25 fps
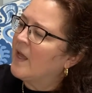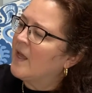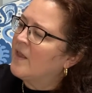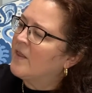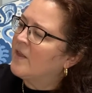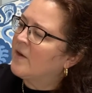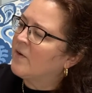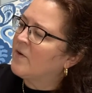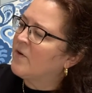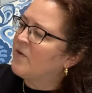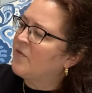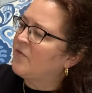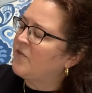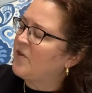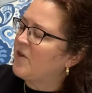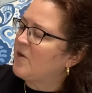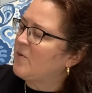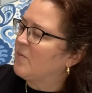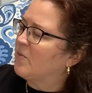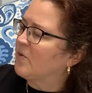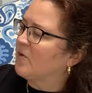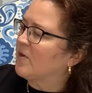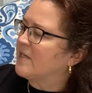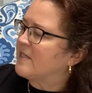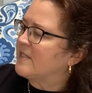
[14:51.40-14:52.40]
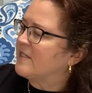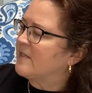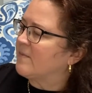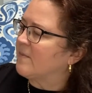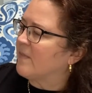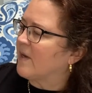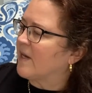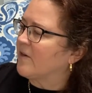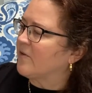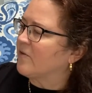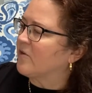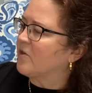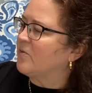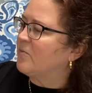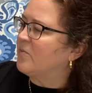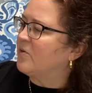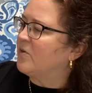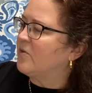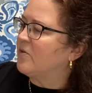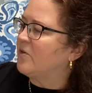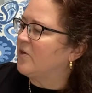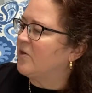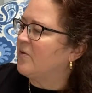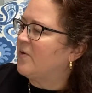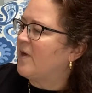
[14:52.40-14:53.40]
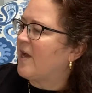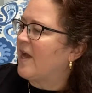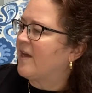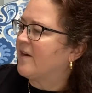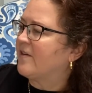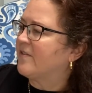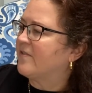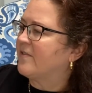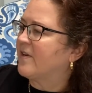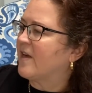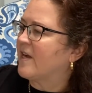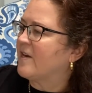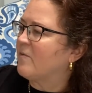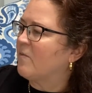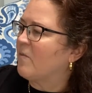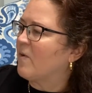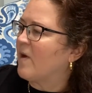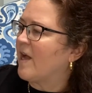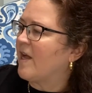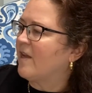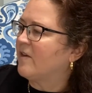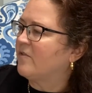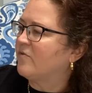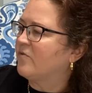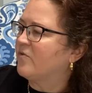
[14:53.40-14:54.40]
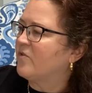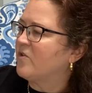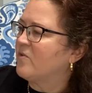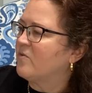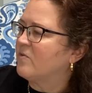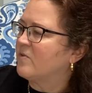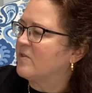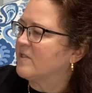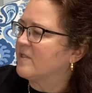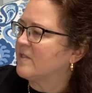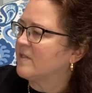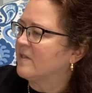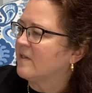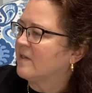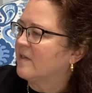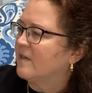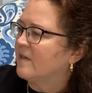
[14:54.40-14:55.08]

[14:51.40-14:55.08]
There were a few boys in my group who knew how to find wild fruits